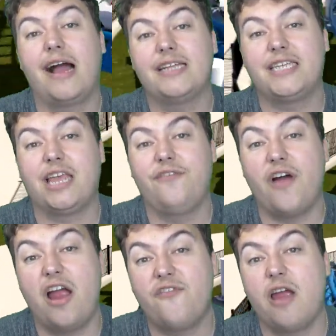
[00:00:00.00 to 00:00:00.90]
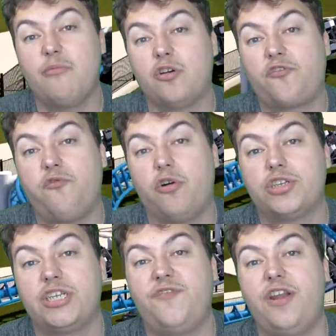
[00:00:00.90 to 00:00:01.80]
guys. Thank you very, very much for
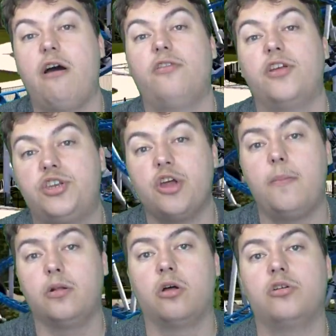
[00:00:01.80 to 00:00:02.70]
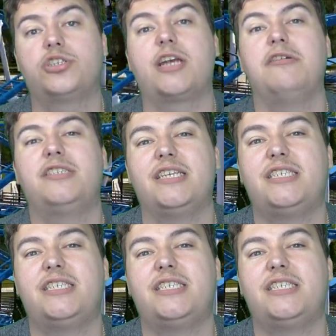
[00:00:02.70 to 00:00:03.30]
watching this video on the double launch coaster.